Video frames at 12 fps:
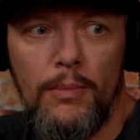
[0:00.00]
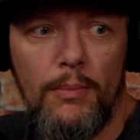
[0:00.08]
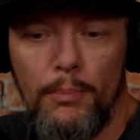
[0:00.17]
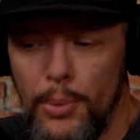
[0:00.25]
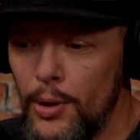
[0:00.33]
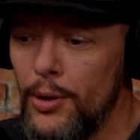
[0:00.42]

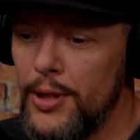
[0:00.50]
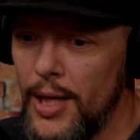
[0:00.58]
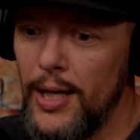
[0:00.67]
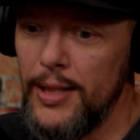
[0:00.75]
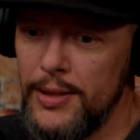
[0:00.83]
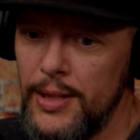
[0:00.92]
Burr
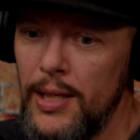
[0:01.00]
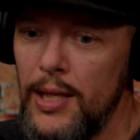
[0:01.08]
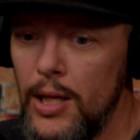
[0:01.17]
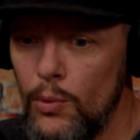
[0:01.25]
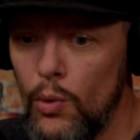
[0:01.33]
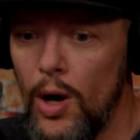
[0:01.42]
does.
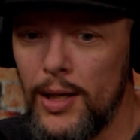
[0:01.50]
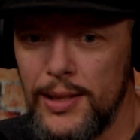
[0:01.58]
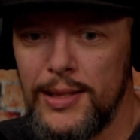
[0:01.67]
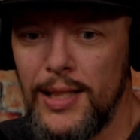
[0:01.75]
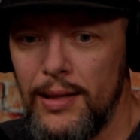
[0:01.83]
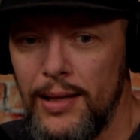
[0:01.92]
He
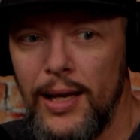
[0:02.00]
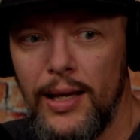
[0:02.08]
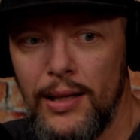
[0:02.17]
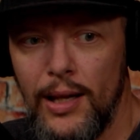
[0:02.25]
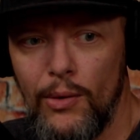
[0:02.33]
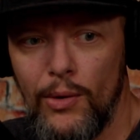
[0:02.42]
rockets that thing
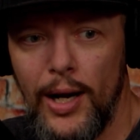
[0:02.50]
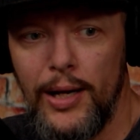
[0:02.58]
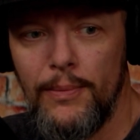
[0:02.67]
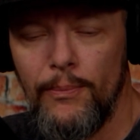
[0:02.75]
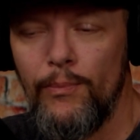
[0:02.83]
in there, right?